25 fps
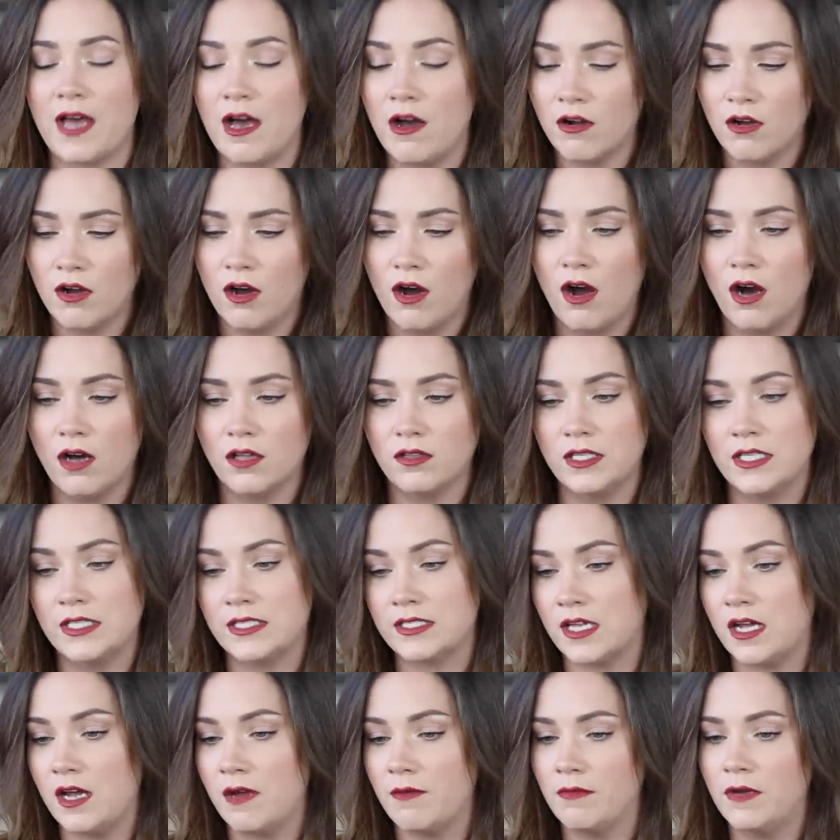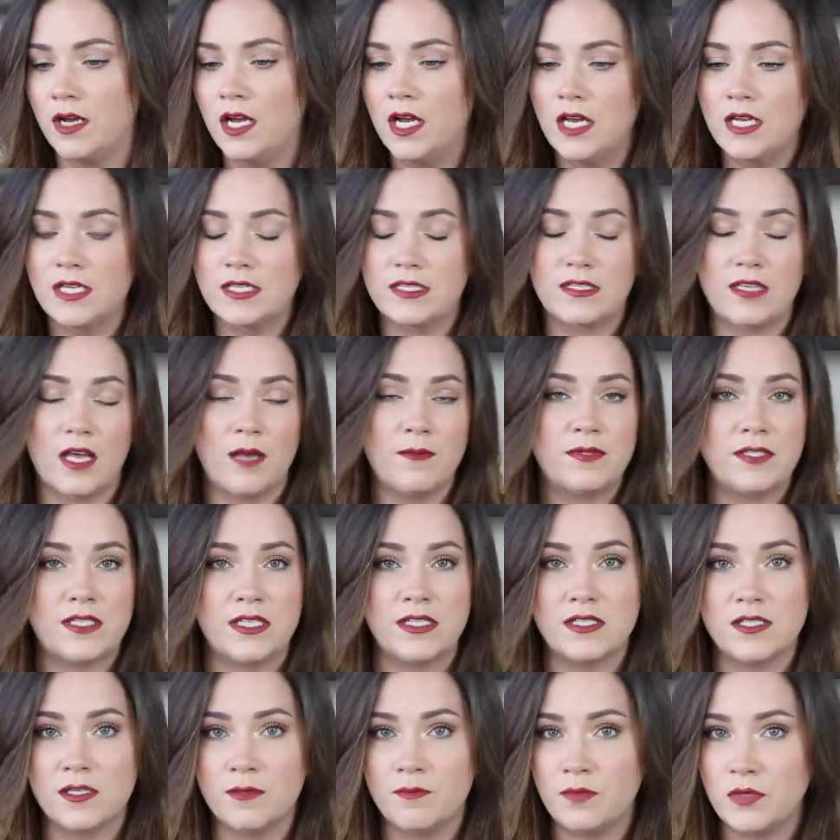alcoholism,
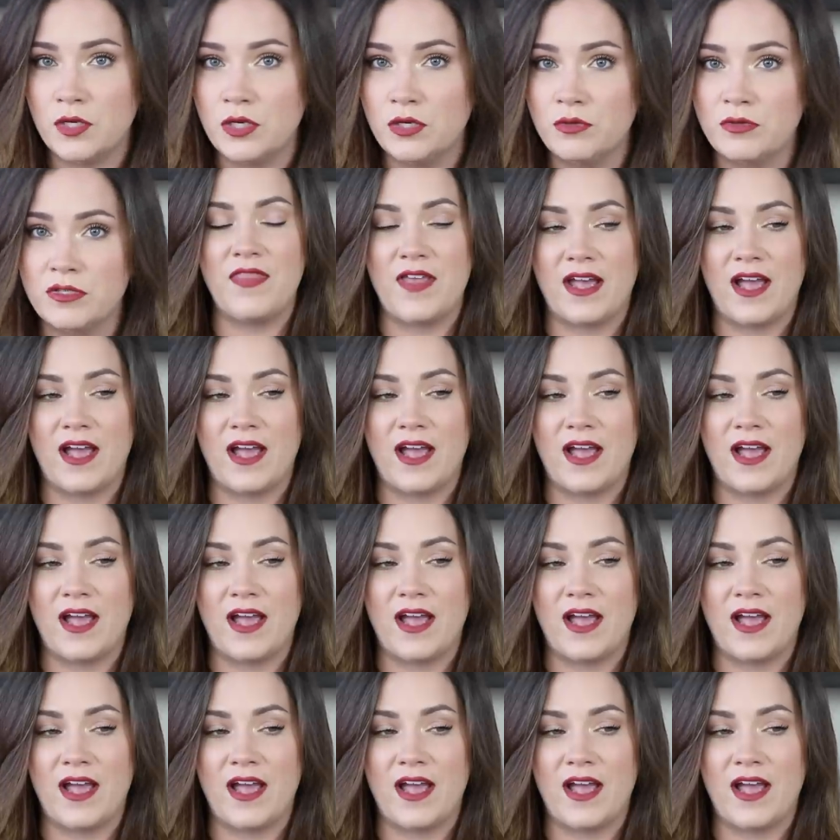substance abuse.